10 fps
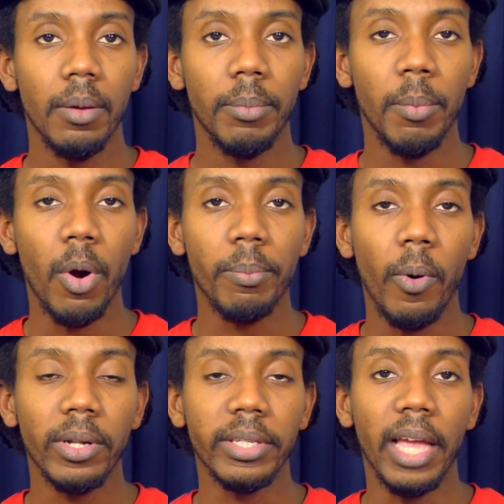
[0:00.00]
But more
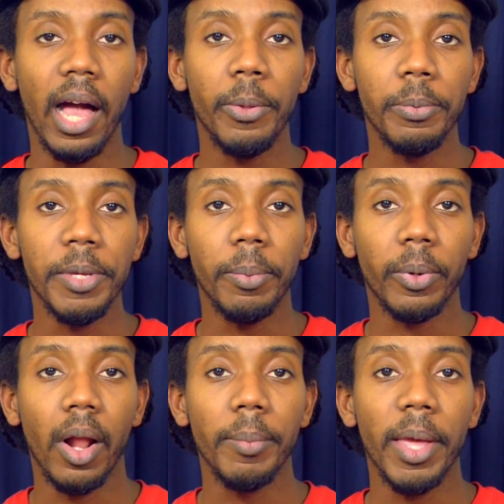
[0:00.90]
importantly, other people
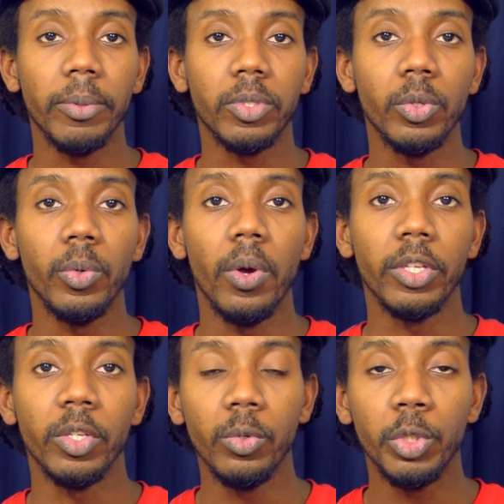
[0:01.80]
are going to be able to
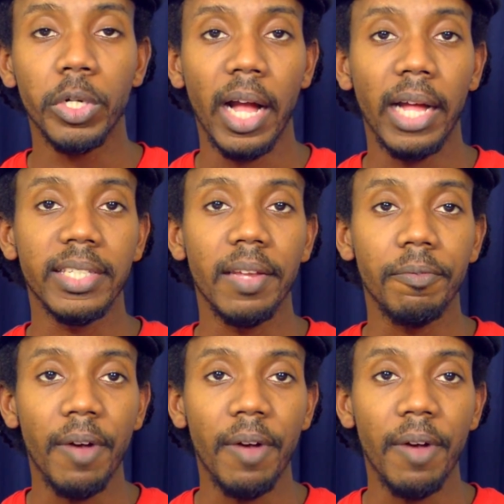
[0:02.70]
use your content,